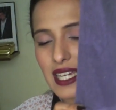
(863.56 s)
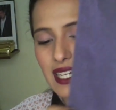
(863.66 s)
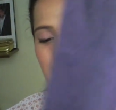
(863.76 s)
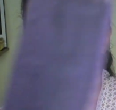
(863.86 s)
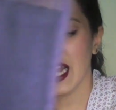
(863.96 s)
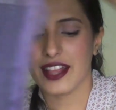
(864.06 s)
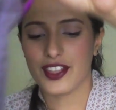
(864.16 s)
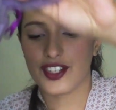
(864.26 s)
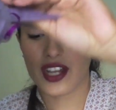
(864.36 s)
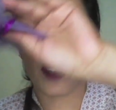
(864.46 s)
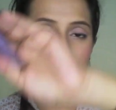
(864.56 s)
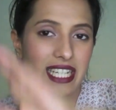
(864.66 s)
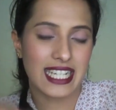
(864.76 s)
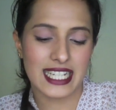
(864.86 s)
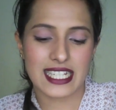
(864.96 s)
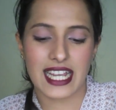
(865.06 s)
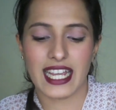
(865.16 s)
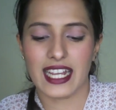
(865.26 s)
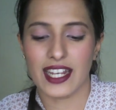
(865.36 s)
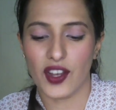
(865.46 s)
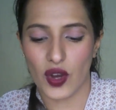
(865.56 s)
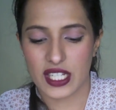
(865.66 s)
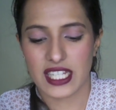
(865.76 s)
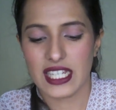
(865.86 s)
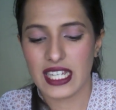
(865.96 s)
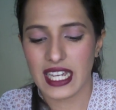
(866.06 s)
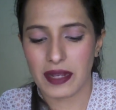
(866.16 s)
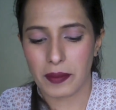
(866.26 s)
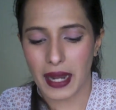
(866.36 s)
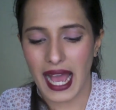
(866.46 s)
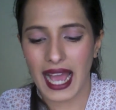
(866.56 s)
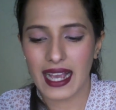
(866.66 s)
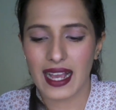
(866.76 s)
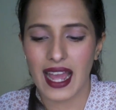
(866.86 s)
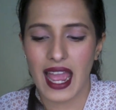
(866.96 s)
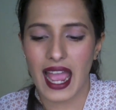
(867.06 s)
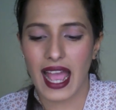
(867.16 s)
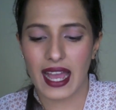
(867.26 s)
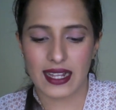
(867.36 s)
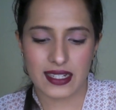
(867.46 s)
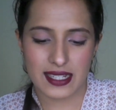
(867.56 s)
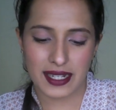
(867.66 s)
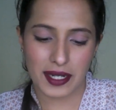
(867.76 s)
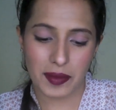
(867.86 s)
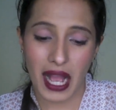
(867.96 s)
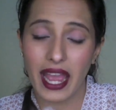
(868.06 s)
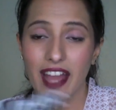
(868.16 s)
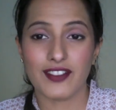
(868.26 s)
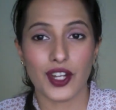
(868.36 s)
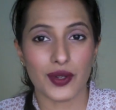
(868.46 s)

kit, the travel kit in Naughty in black, and I have